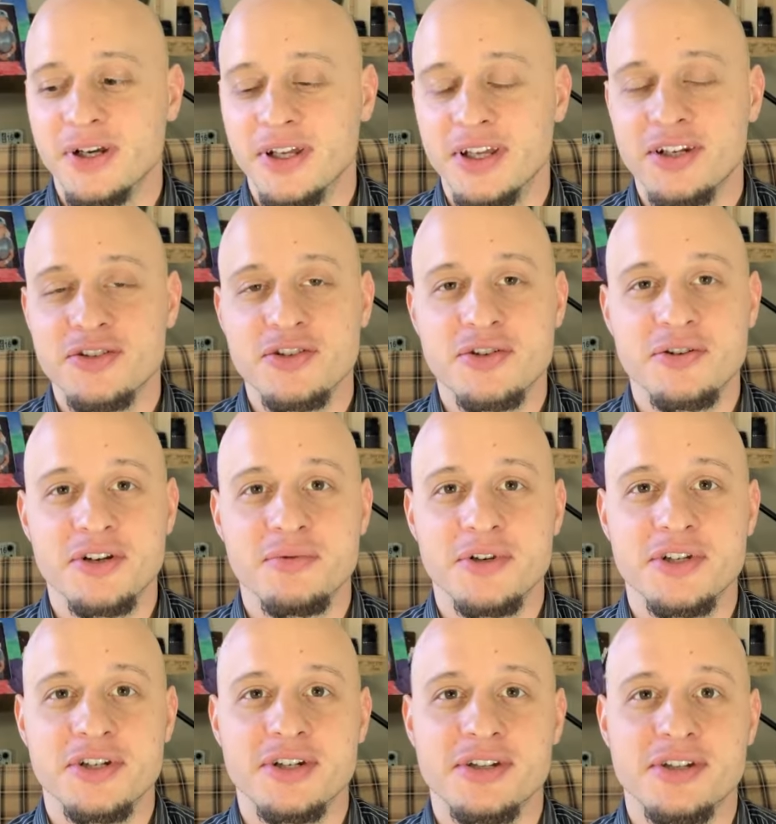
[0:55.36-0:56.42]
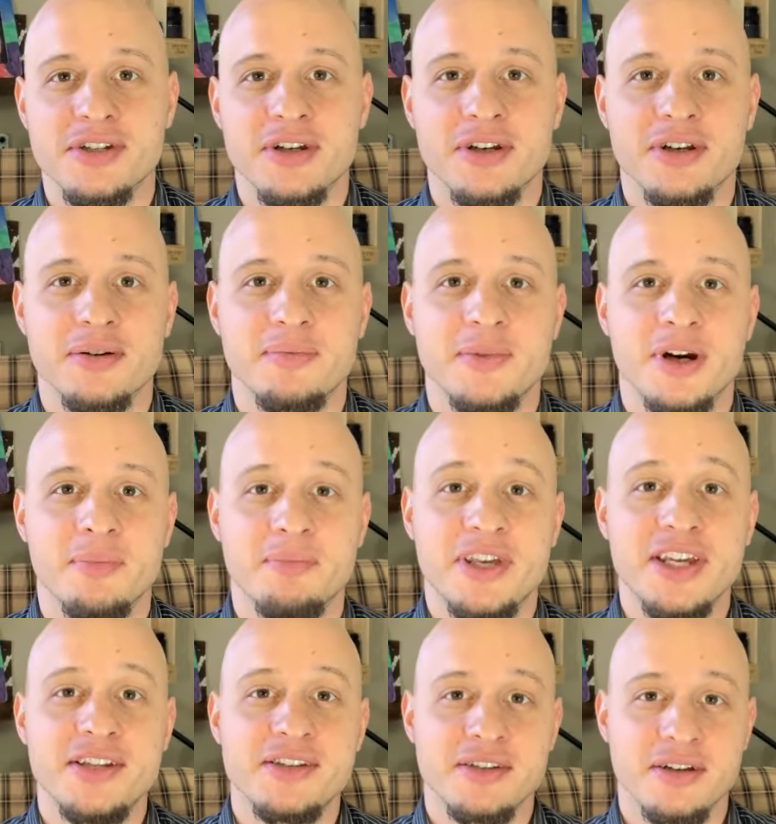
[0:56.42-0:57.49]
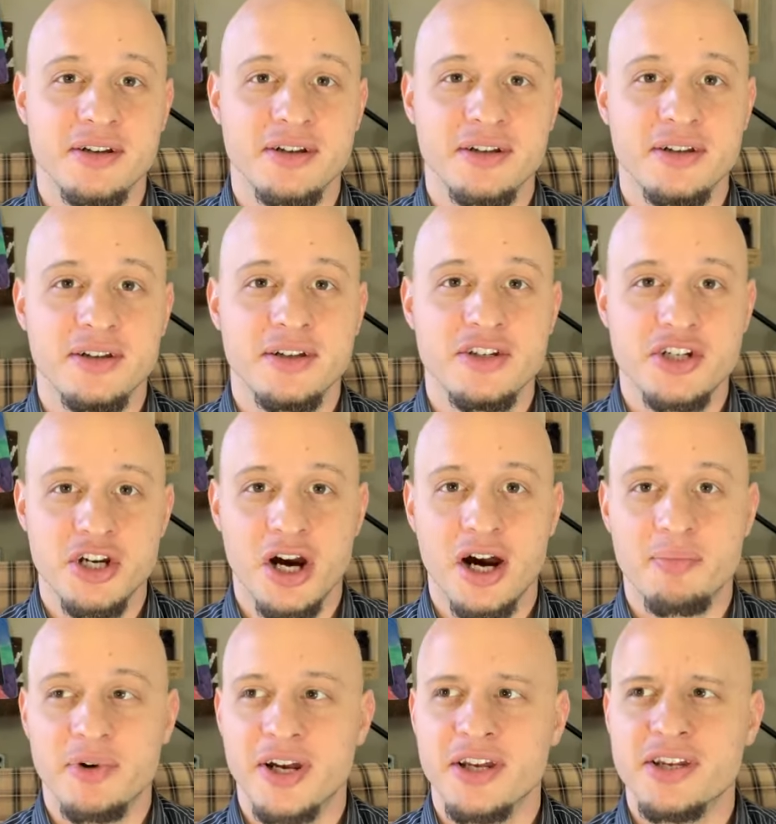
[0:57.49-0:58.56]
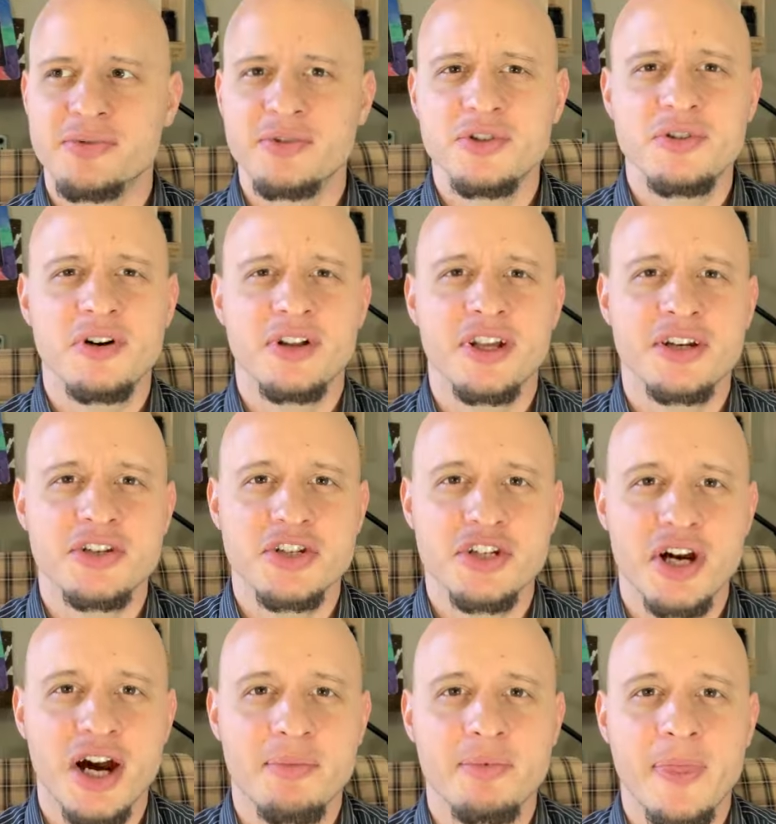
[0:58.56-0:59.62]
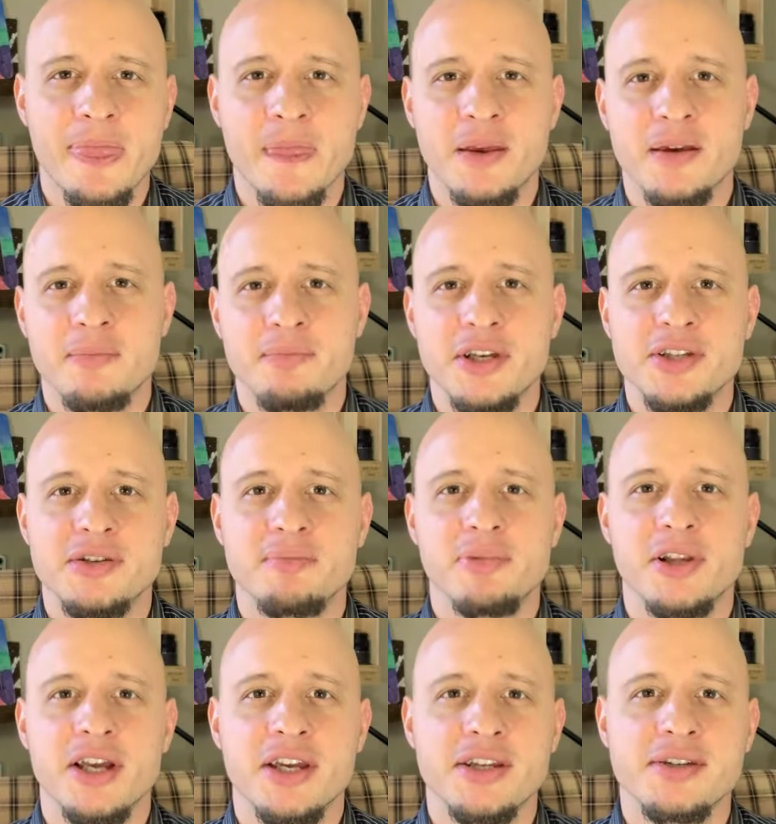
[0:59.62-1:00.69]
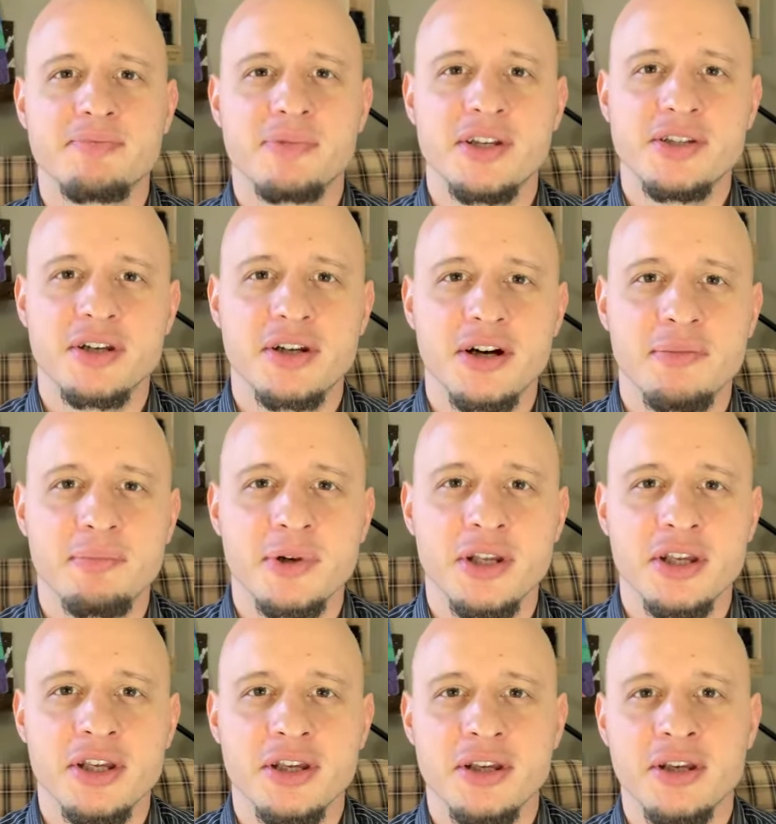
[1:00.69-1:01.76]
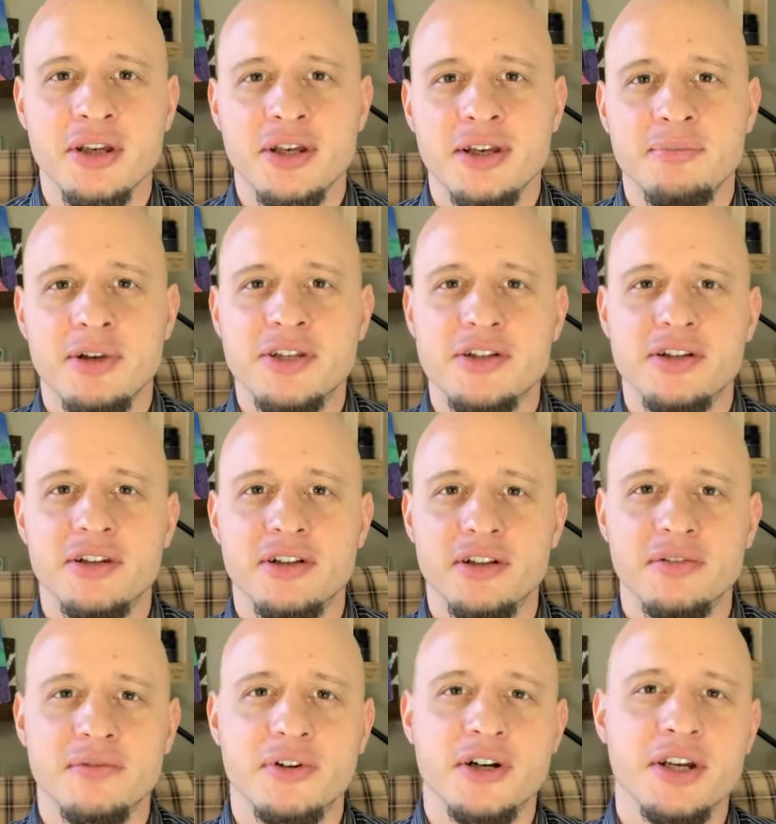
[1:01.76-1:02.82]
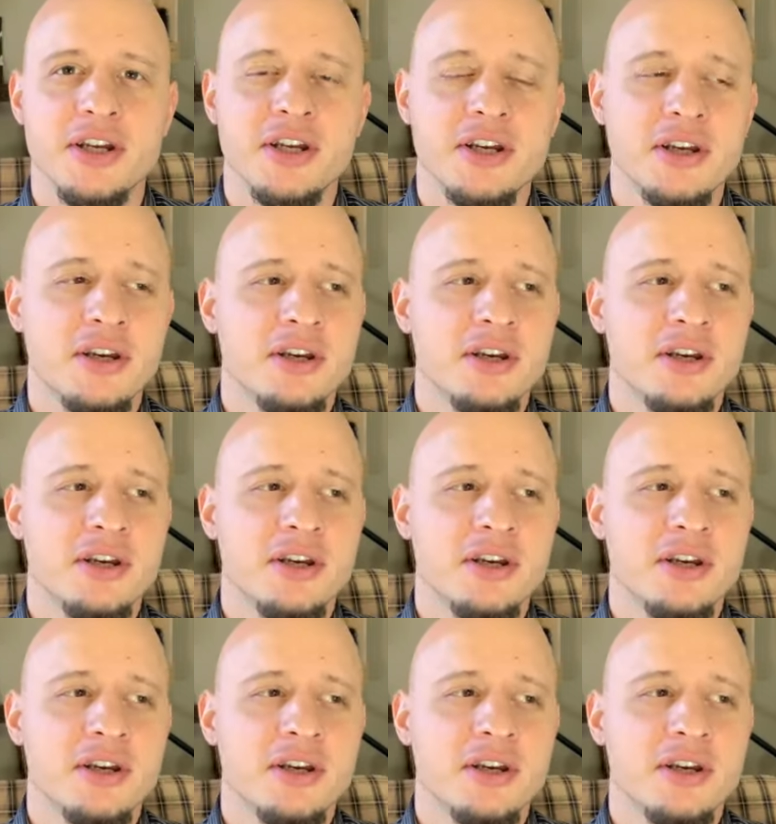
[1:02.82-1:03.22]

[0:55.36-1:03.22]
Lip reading: industry, which is a pizza shop. I guess, would you call that a shop? Pizza place, pizza company, pizza delivery.